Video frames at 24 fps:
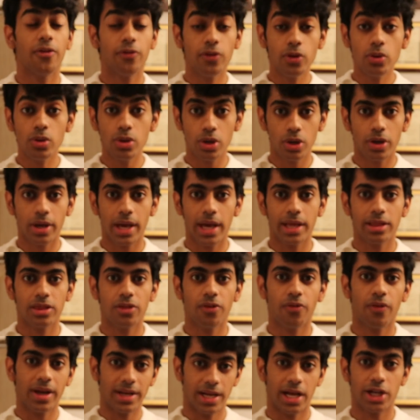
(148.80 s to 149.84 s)
If you look at
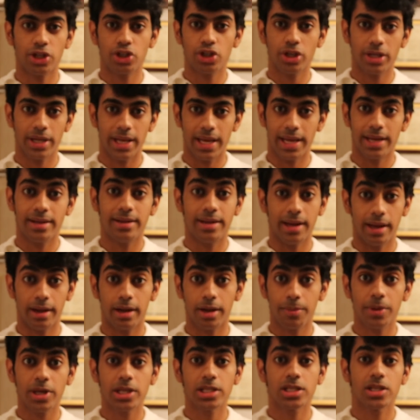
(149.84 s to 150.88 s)
the financial aid
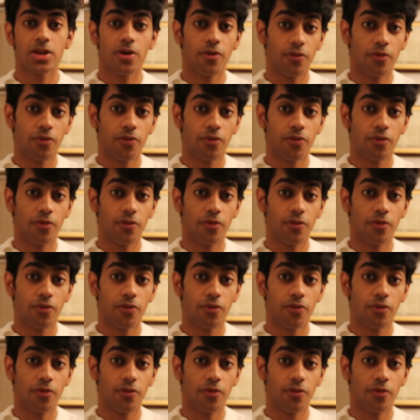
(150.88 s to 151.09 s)
database